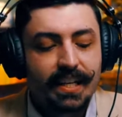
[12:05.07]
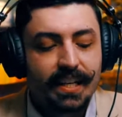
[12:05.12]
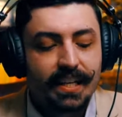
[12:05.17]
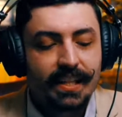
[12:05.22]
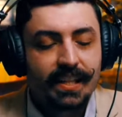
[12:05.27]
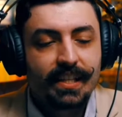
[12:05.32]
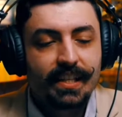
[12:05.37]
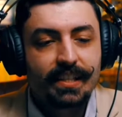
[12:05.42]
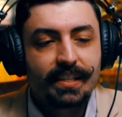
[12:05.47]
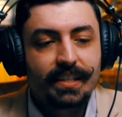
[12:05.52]

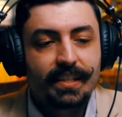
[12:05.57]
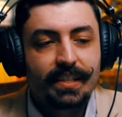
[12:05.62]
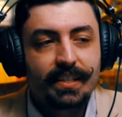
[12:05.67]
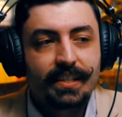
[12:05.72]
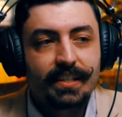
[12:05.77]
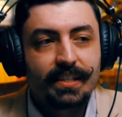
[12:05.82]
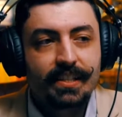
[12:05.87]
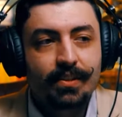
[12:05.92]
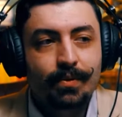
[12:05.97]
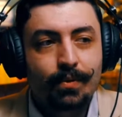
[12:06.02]
The
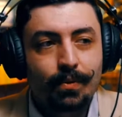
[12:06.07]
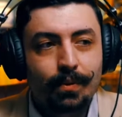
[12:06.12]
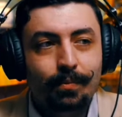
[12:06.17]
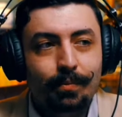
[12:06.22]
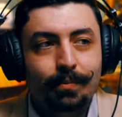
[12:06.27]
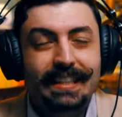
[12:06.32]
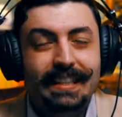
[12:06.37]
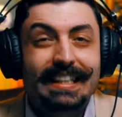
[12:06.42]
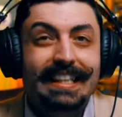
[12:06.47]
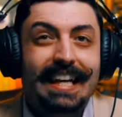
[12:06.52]

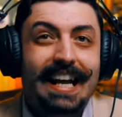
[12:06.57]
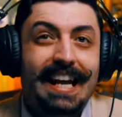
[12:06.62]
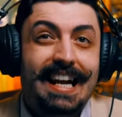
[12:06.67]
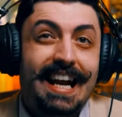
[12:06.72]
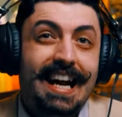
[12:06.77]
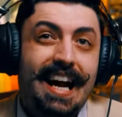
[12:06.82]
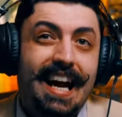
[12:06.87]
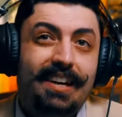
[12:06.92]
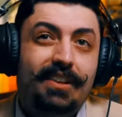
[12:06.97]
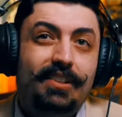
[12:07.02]
normally a
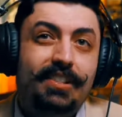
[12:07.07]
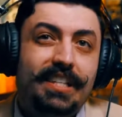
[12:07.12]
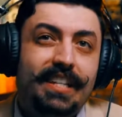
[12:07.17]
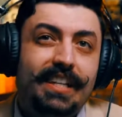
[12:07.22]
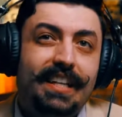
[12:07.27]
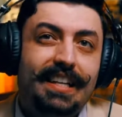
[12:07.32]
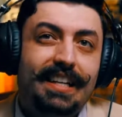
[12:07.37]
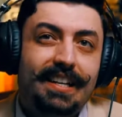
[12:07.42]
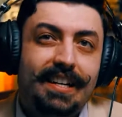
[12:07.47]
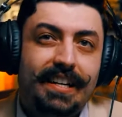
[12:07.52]
higher
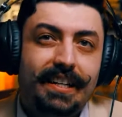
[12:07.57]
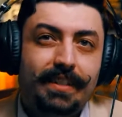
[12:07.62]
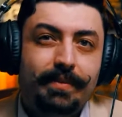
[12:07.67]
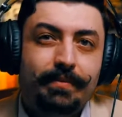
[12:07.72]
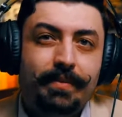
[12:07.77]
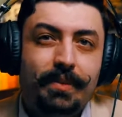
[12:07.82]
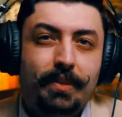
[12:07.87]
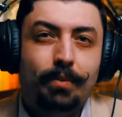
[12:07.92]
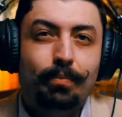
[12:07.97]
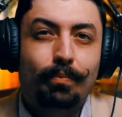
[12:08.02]
ticket
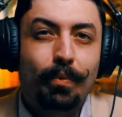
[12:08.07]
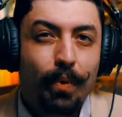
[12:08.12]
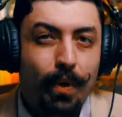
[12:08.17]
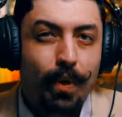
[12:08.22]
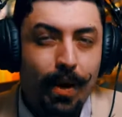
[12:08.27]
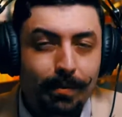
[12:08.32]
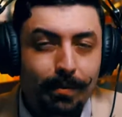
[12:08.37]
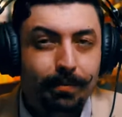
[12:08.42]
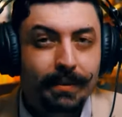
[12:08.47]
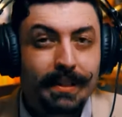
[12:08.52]
item, you're
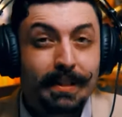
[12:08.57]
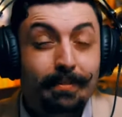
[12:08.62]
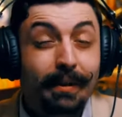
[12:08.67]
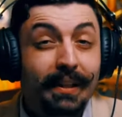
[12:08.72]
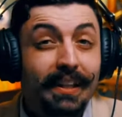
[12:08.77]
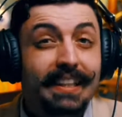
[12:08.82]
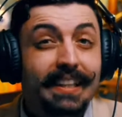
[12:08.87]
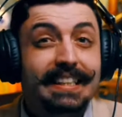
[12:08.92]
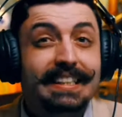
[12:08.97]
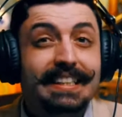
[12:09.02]
probably
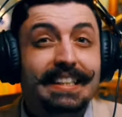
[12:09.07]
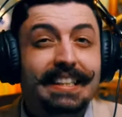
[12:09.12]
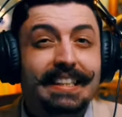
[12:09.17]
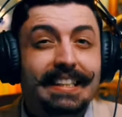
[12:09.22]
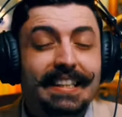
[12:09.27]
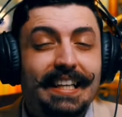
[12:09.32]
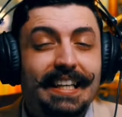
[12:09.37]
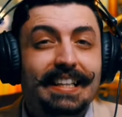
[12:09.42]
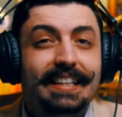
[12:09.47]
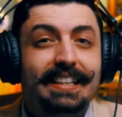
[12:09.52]
placing
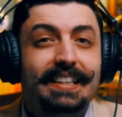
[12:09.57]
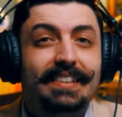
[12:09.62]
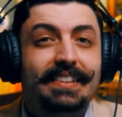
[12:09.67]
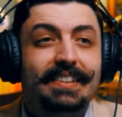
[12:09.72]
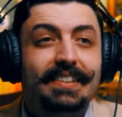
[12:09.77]
that